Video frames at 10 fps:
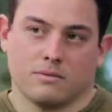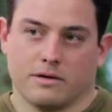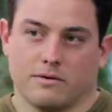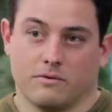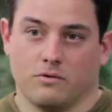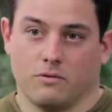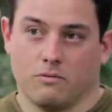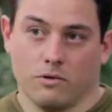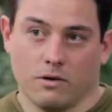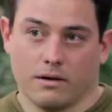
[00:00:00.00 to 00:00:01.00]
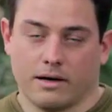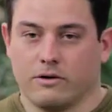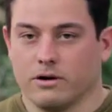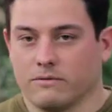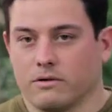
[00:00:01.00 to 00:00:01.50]
method would work.
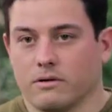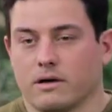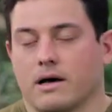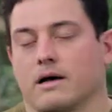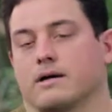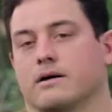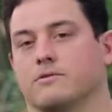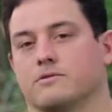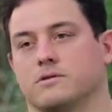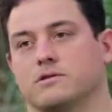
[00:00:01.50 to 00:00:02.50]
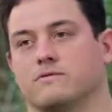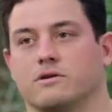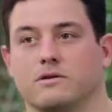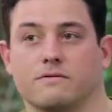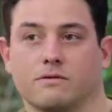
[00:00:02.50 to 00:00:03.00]
However, hot composting is
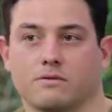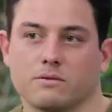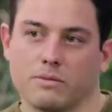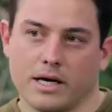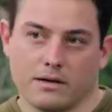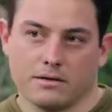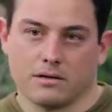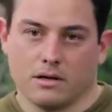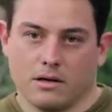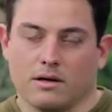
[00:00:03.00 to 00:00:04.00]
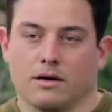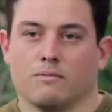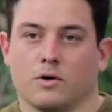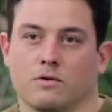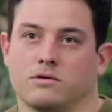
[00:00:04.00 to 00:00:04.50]
very difficult to manage.
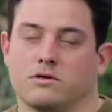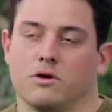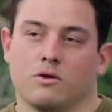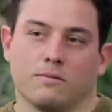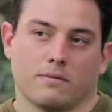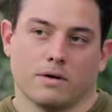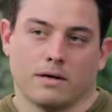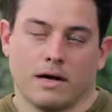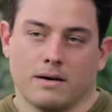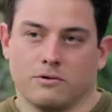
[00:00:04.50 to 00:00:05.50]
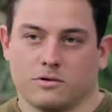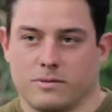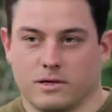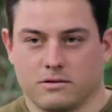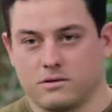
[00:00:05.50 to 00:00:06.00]
Most home compost
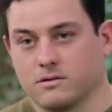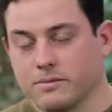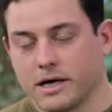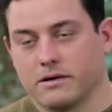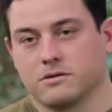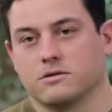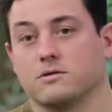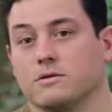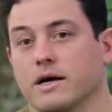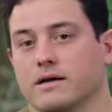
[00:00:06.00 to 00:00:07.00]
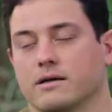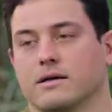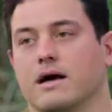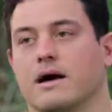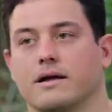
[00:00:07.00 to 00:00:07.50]
piles do not
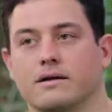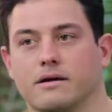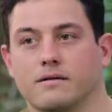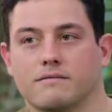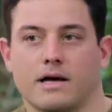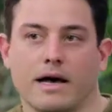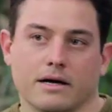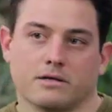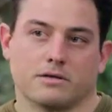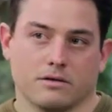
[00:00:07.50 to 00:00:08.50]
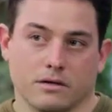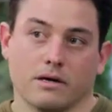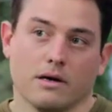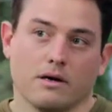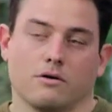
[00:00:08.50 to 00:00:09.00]
get hot enough to
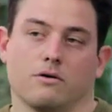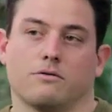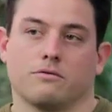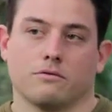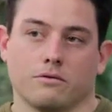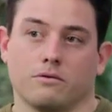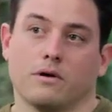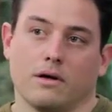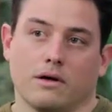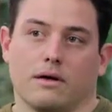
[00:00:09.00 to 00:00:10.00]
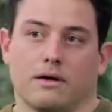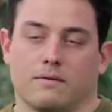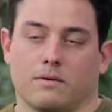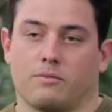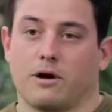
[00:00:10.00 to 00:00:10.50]
actually go through
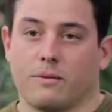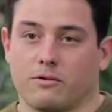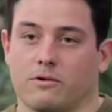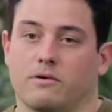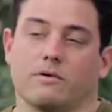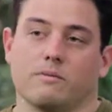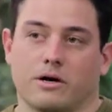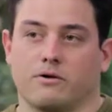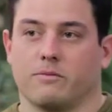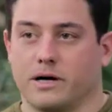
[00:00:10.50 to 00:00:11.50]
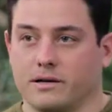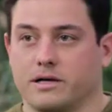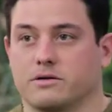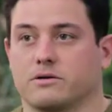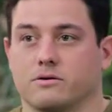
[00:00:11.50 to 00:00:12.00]
the proper
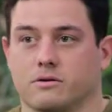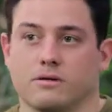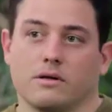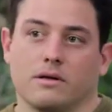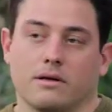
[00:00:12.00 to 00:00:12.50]
microbiological